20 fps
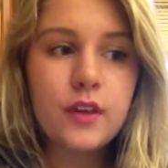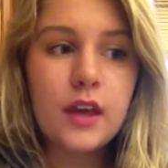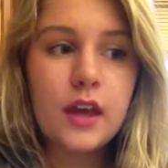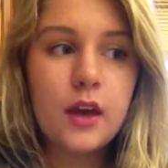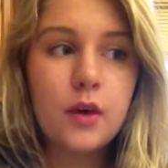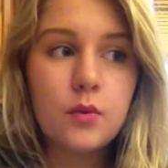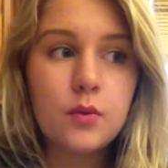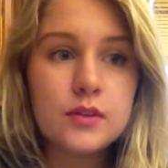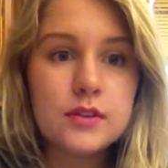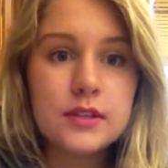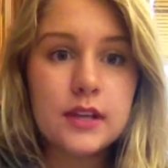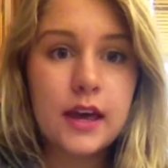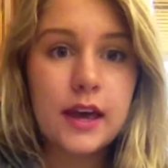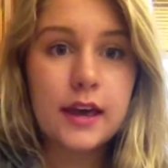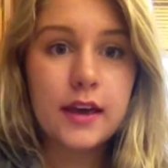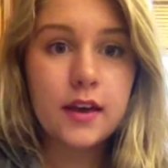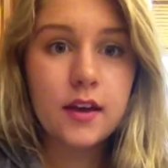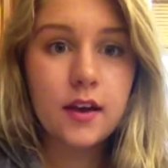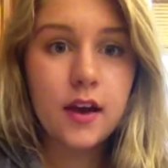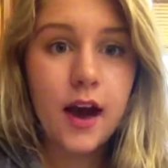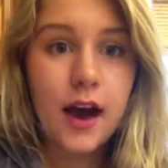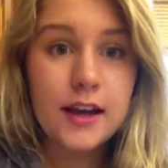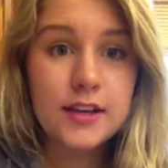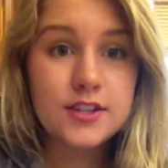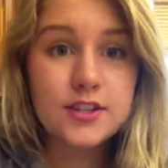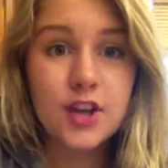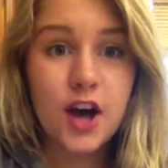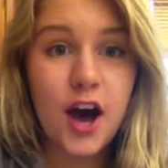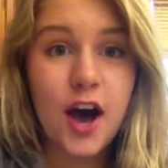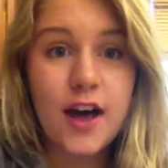it was like, I
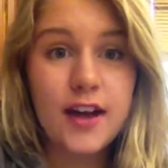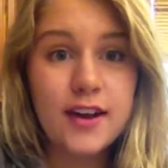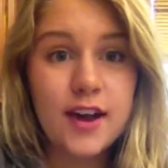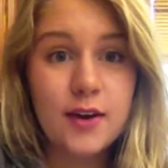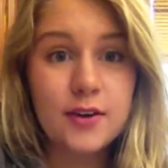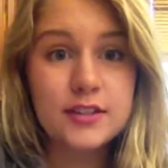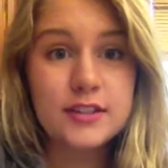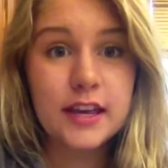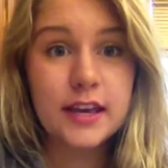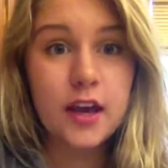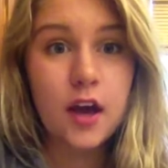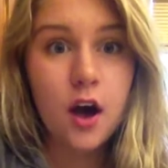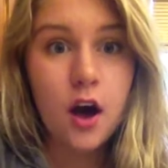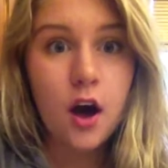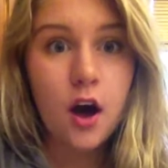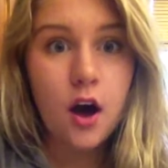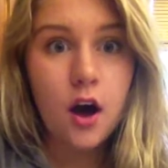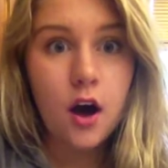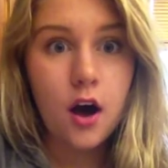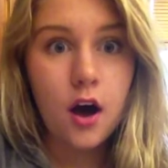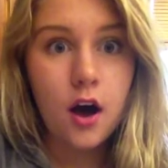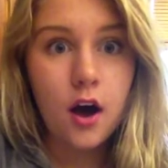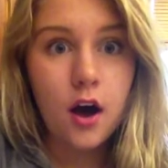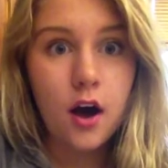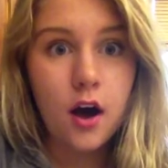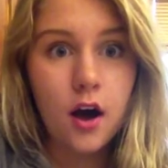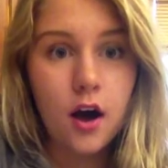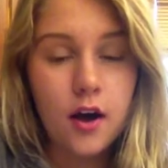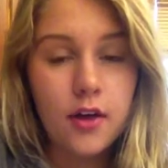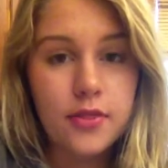saw it and I was like,
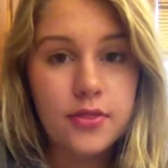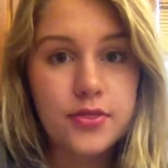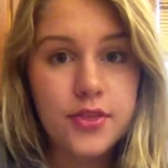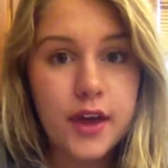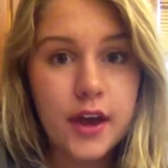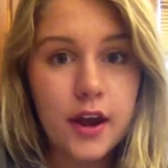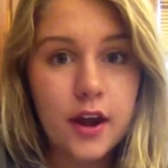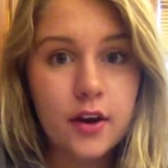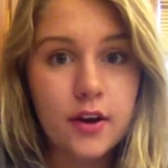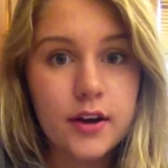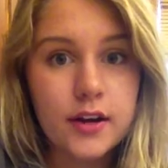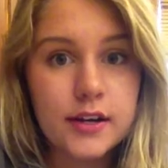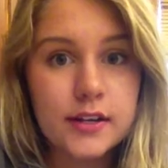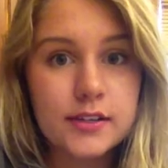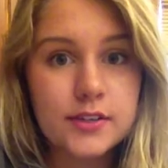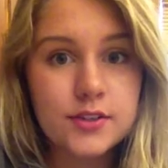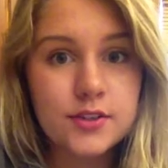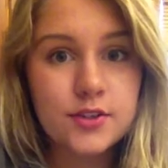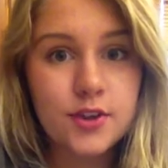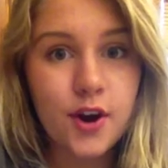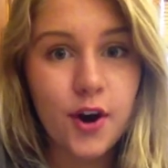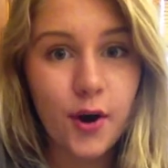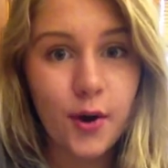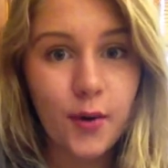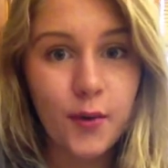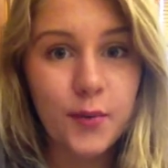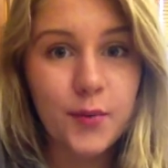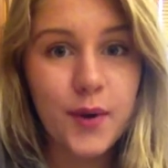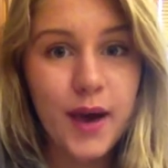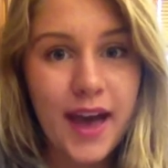oh, there is
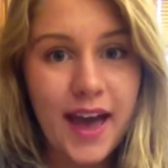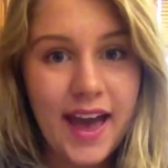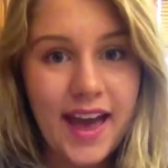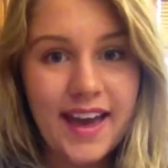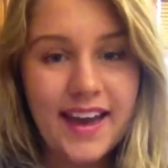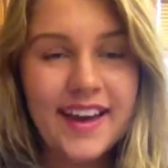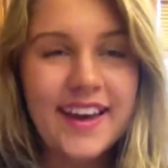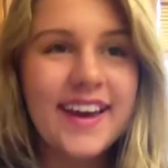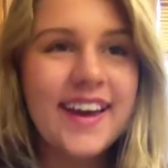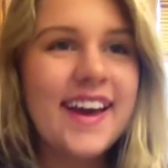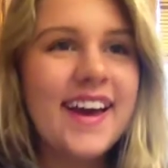no way.